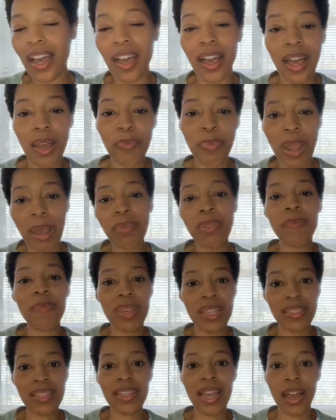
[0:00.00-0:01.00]
I probably
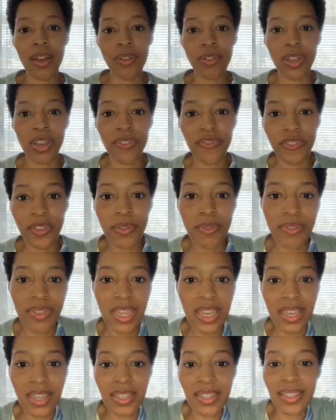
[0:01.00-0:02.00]
missed out a few
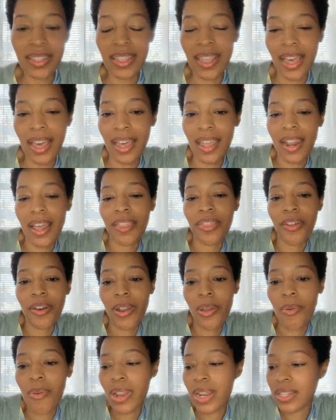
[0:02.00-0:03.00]
things that I thought
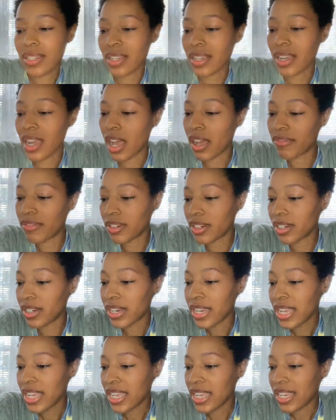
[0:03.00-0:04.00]
I wanted to cover
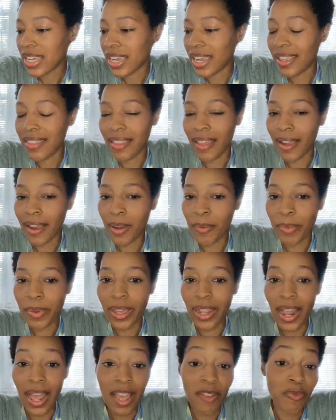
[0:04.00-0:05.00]
in there,
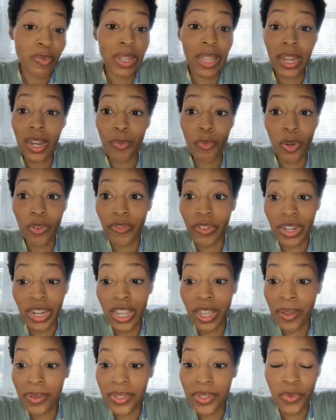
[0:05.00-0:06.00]
but I have plenty more
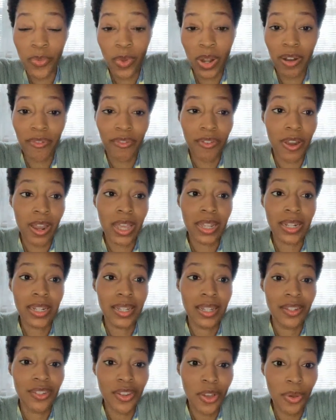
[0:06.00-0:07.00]
videos. So whatever I
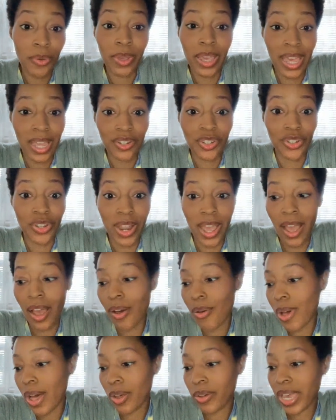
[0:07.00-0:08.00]
don't catch
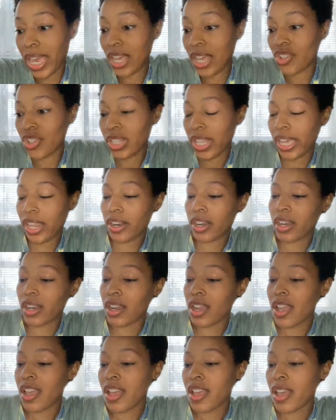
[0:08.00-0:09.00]
now, I'll catch later.
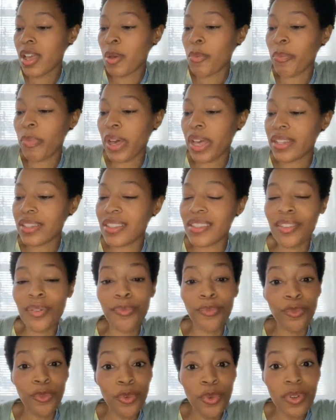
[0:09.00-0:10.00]
But some
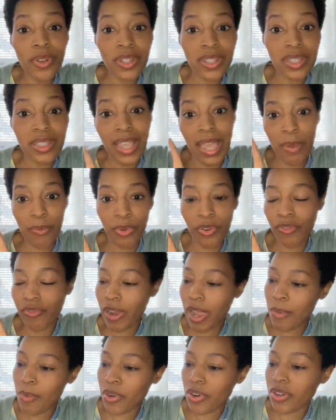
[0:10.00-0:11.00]
rules and
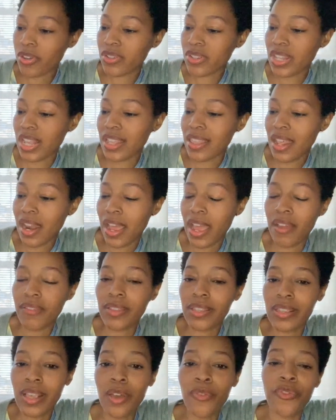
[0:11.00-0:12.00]
parameters that I have
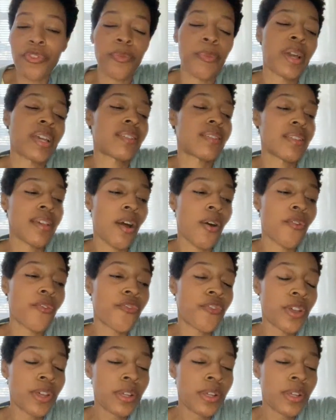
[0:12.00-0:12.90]
set for myself.